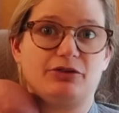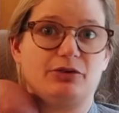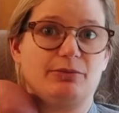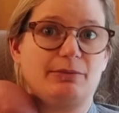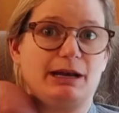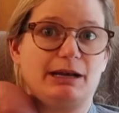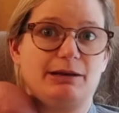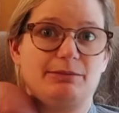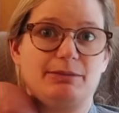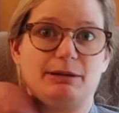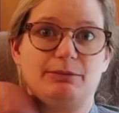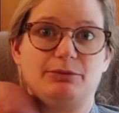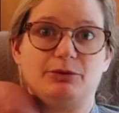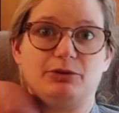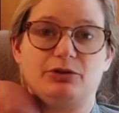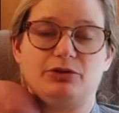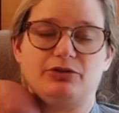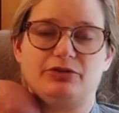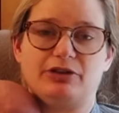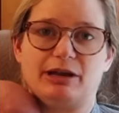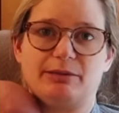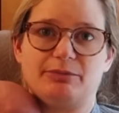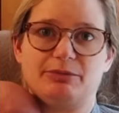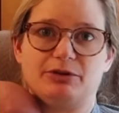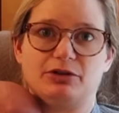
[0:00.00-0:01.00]
So many people
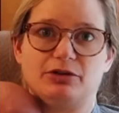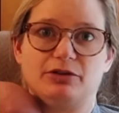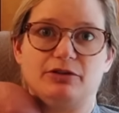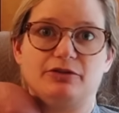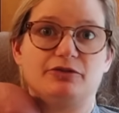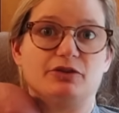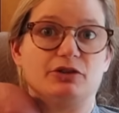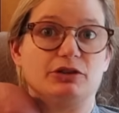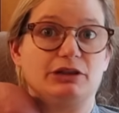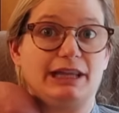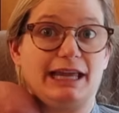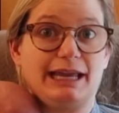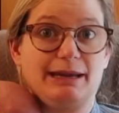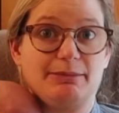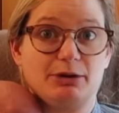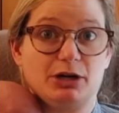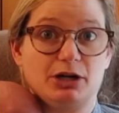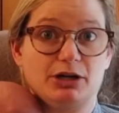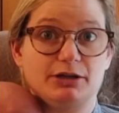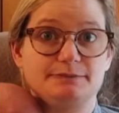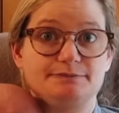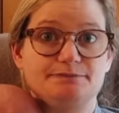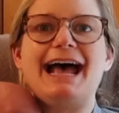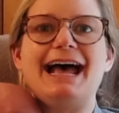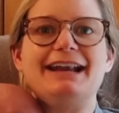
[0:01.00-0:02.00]
use an epidural for labor.